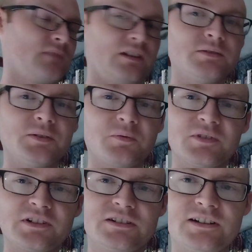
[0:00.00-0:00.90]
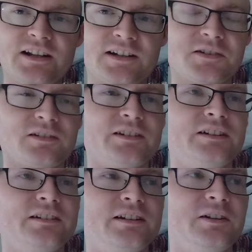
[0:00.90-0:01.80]
This is really good, actually.
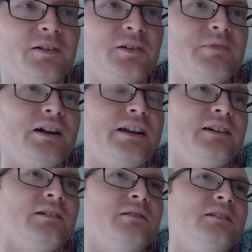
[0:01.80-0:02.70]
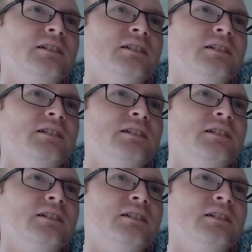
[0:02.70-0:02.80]
It talks about how